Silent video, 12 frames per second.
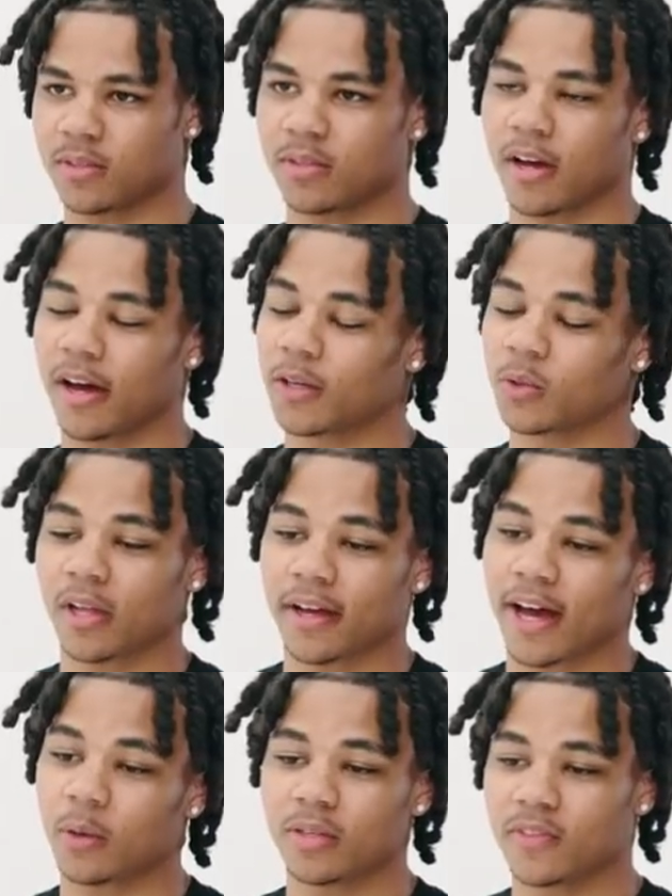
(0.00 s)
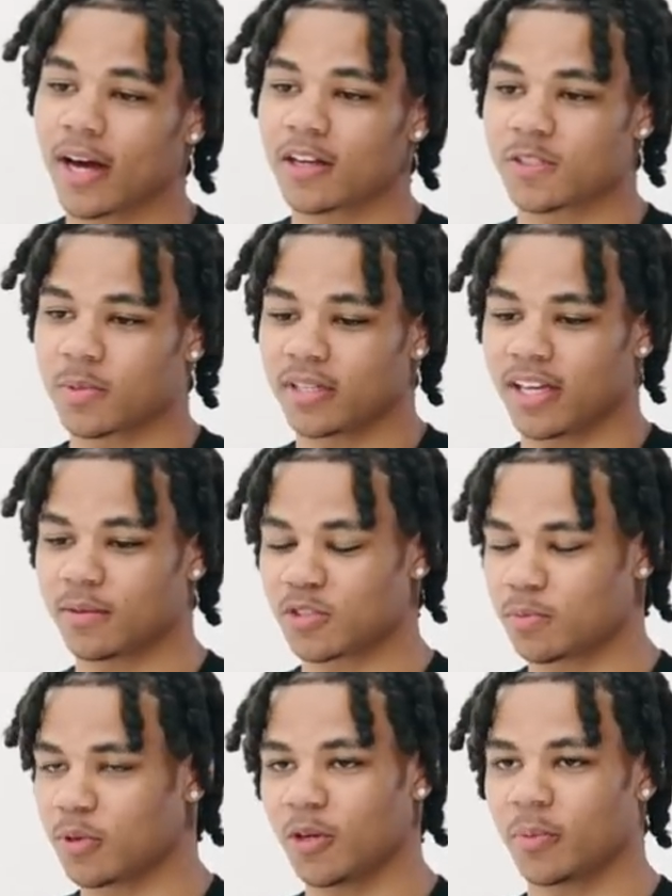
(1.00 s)
Yeah. I ain't gonna lie. I don't even got to spit game.
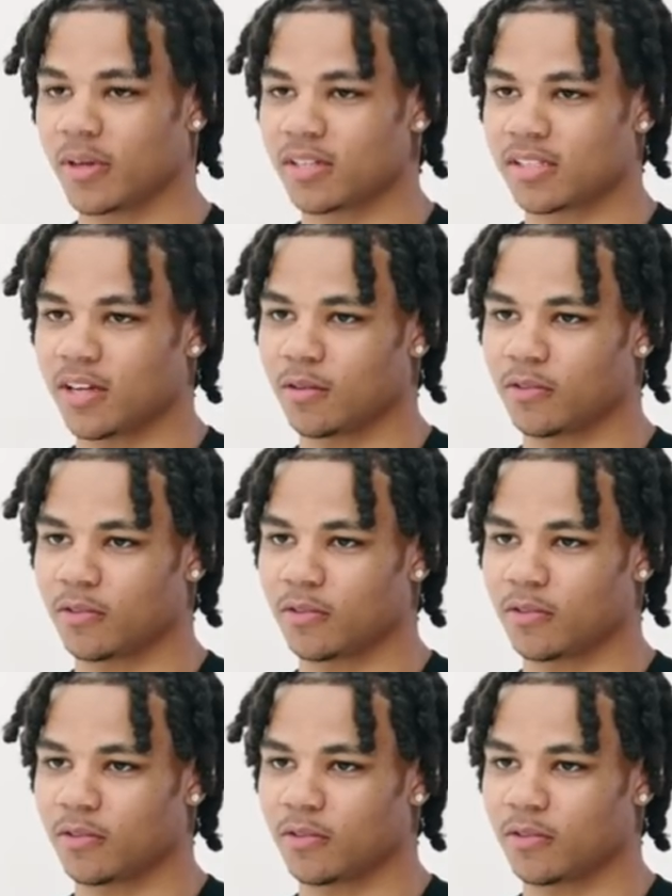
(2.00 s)
Just put your pants down.